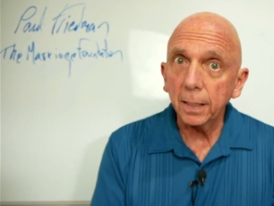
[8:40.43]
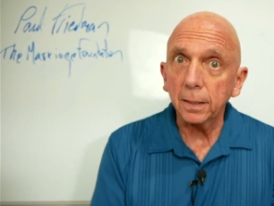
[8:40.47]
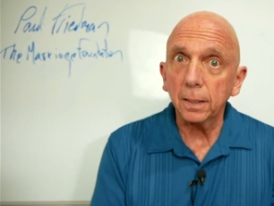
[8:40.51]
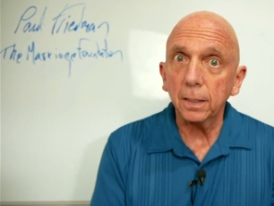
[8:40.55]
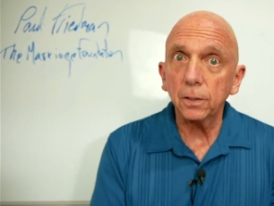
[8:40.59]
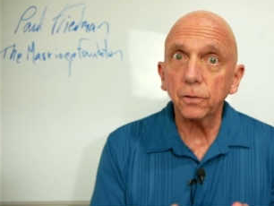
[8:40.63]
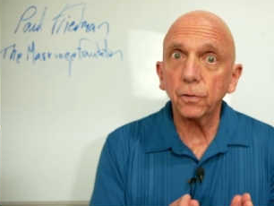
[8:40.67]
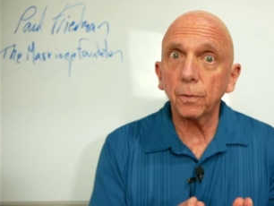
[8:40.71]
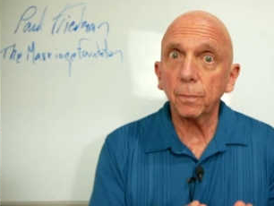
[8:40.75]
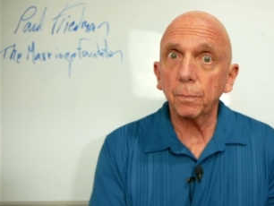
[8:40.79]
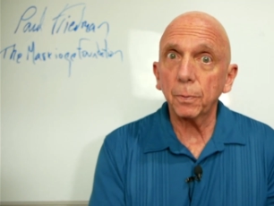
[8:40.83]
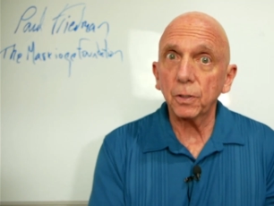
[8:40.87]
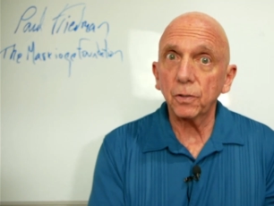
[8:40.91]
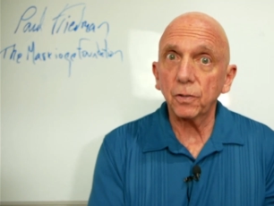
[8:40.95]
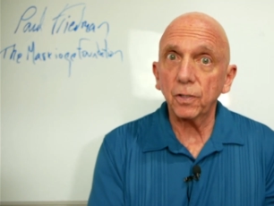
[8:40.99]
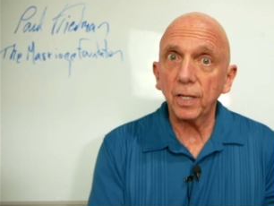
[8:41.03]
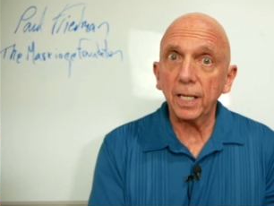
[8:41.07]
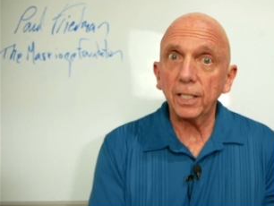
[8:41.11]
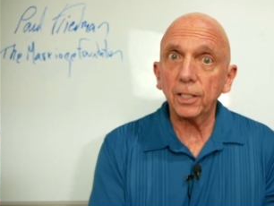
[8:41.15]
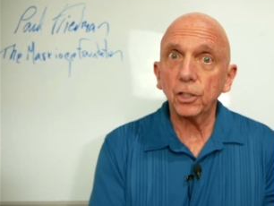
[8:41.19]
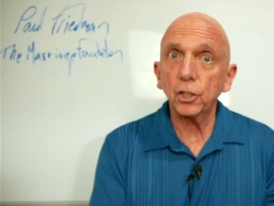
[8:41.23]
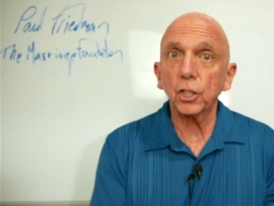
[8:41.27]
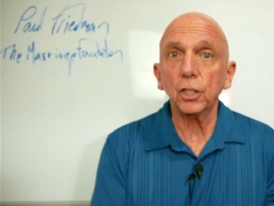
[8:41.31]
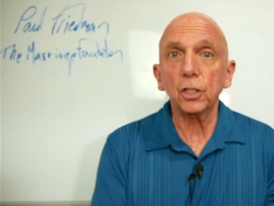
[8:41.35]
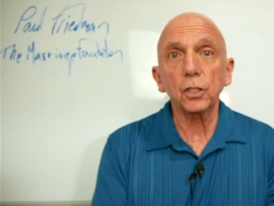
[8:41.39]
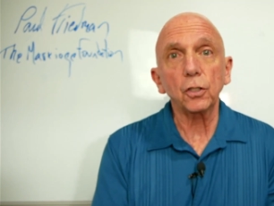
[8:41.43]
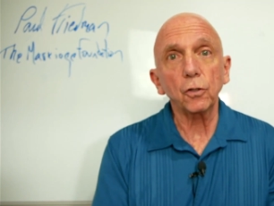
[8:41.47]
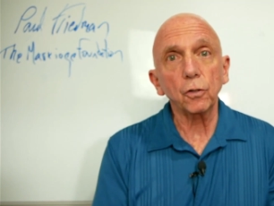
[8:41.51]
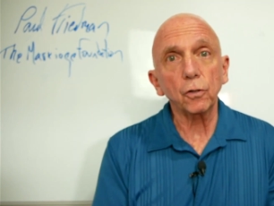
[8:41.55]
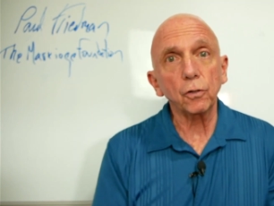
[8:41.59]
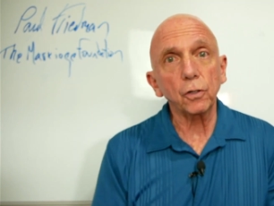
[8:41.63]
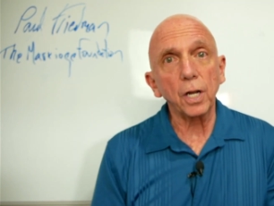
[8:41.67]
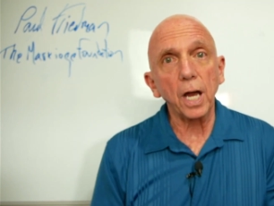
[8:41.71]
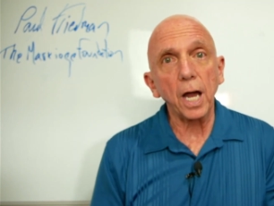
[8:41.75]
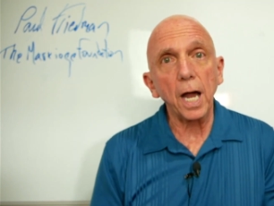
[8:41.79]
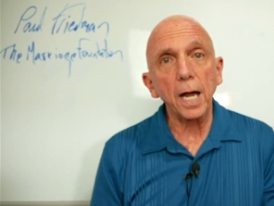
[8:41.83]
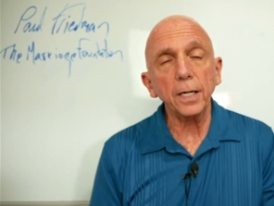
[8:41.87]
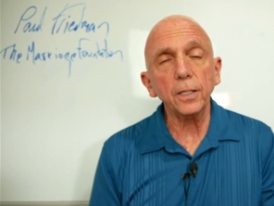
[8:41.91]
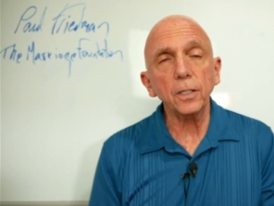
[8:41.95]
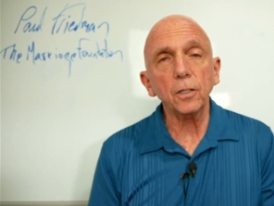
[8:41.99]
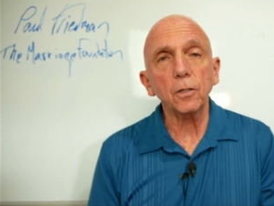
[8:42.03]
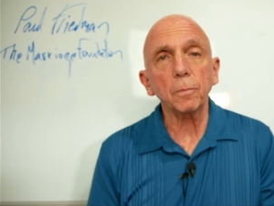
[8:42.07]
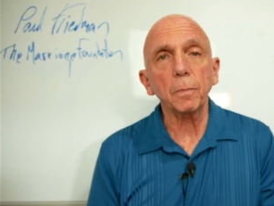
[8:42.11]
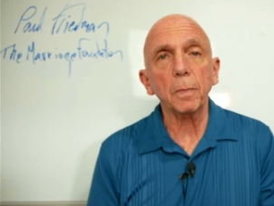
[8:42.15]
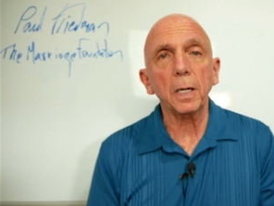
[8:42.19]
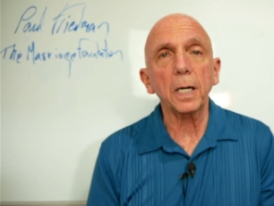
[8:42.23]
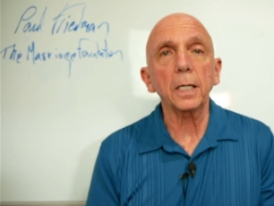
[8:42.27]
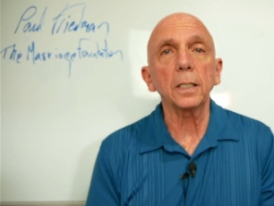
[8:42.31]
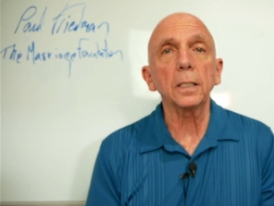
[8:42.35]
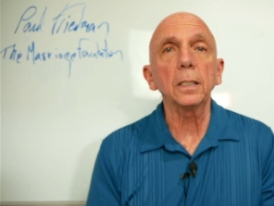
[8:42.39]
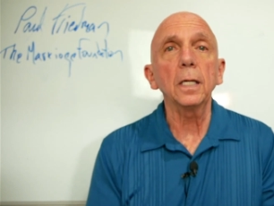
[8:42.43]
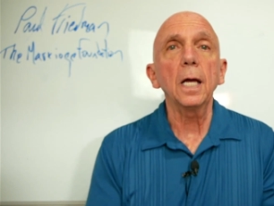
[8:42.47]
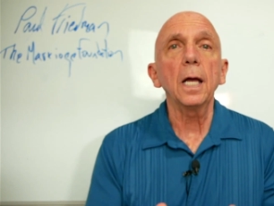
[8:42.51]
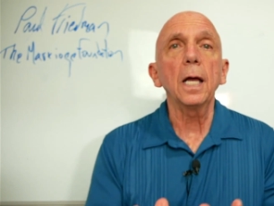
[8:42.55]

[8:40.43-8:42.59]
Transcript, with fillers: it's a possession, you're not your mind.